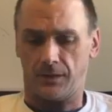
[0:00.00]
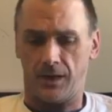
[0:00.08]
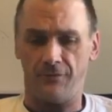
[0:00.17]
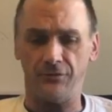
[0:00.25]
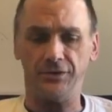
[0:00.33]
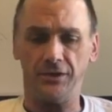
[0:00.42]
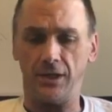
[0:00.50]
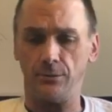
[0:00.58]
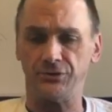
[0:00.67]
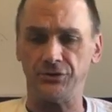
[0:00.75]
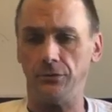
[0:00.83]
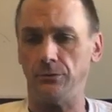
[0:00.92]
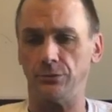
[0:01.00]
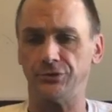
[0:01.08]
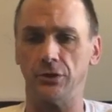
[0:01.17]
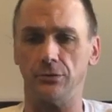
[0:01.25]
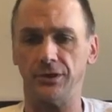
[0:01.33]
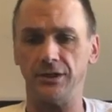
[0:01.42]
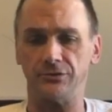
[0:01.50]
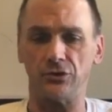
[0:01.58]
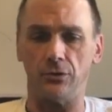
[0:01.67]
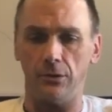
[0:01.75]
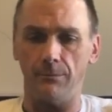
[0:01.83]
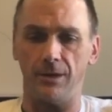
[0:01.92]
everything I was doing was going against
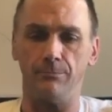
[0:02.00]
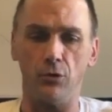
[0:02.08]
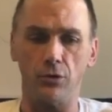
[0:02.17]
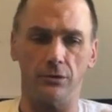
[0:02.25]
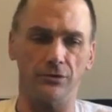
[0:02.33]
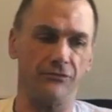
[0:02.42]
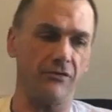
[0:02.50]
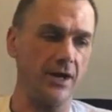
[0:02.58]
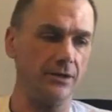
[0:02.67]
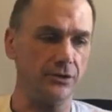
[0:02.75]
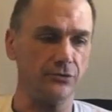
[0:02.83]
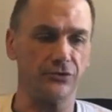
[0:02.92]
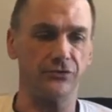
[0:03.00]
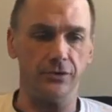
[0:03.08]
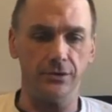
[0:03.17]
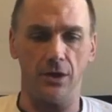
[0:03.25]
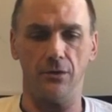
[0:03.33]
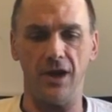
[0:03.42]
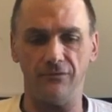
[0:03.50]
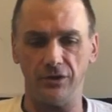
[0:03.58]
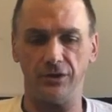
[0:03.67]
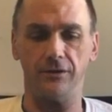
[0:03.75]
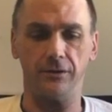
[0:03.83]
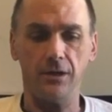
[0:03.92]
all my morals, values, you know,
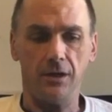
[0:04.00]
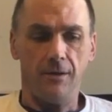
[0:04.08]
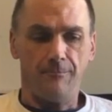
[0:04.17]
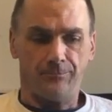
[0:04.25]
everything